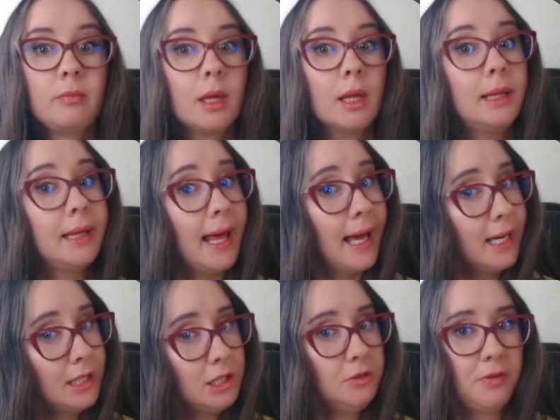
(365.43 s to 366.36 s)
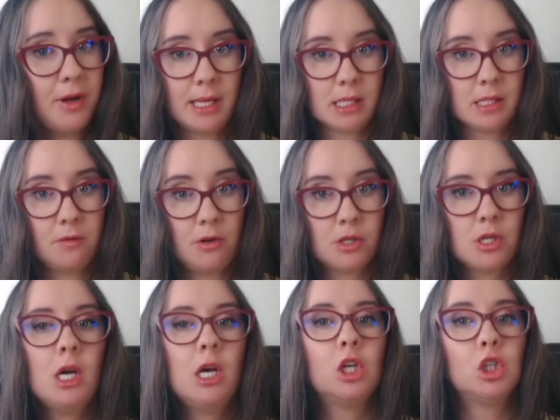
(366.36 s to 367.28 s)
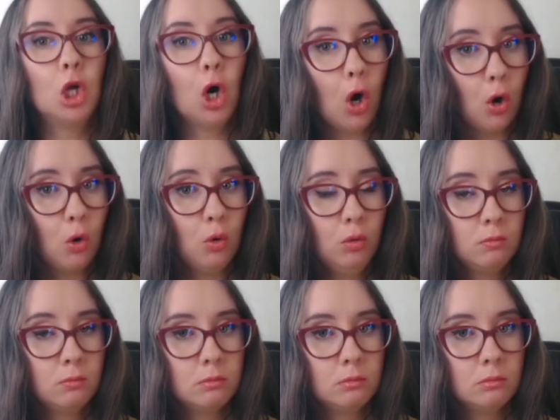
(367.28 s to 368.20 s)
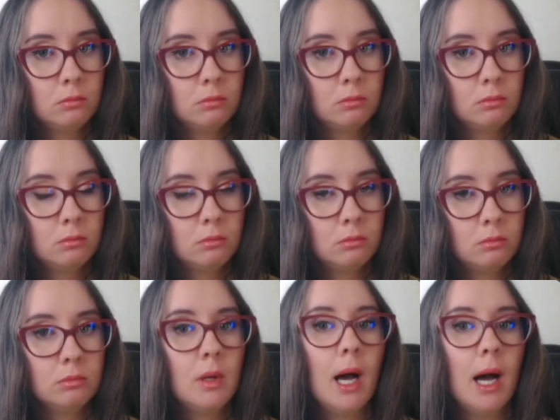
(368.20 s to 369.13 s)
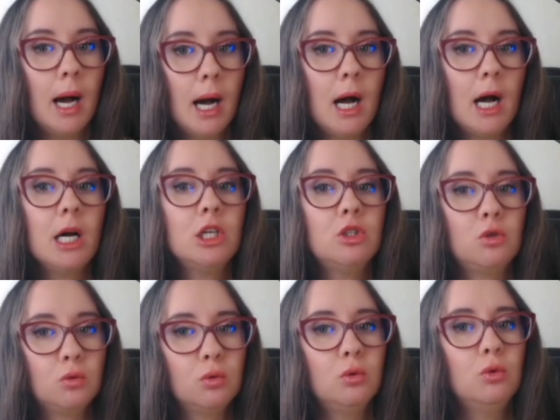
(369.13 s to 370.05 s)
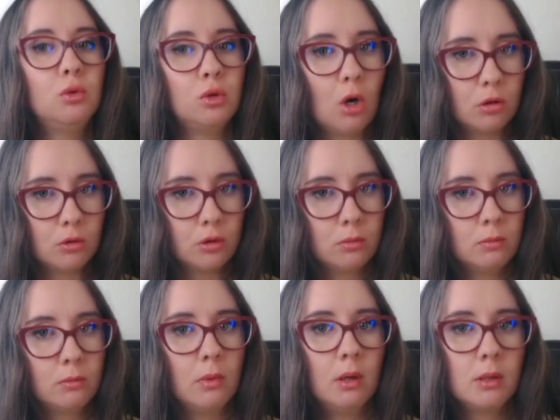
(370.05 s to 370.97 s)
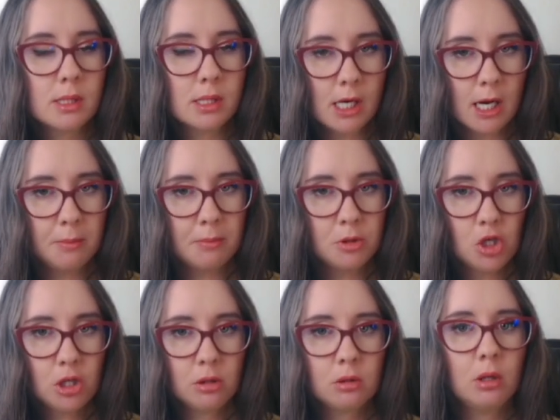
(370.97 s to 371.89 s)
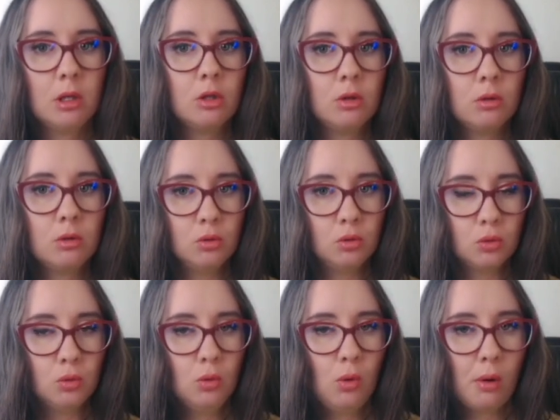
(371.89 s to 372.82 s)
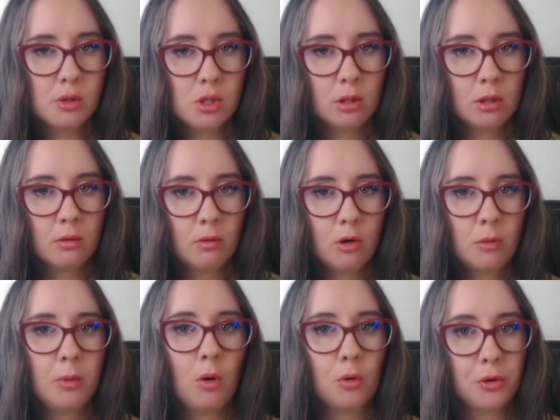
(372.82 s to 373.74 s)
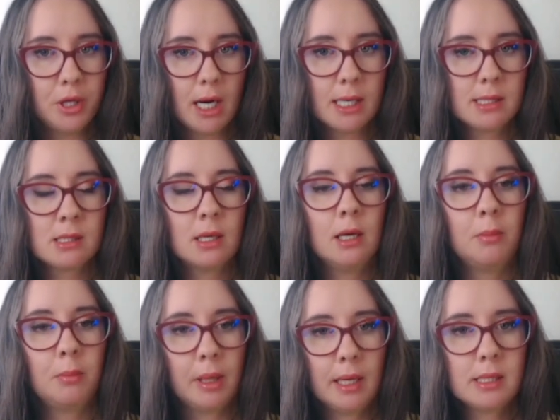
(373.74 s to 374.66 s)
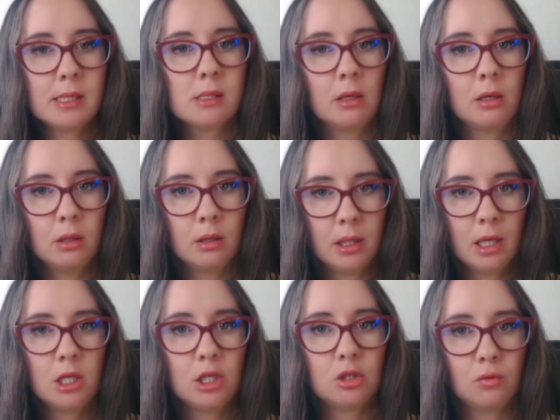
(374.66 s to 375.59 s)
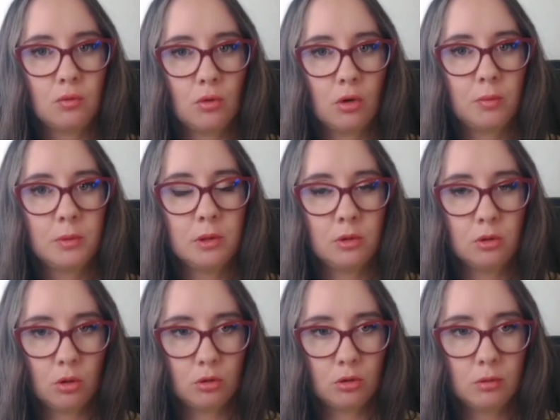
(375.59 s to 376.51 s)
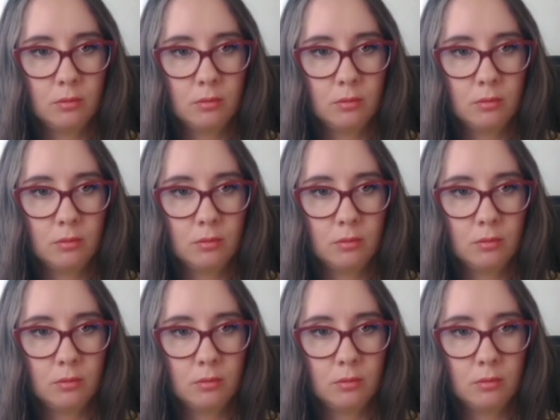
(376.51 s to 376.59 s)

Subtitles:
Negative answers: no, I do not. Subject, do auxiliary verb or does, plus negative word not.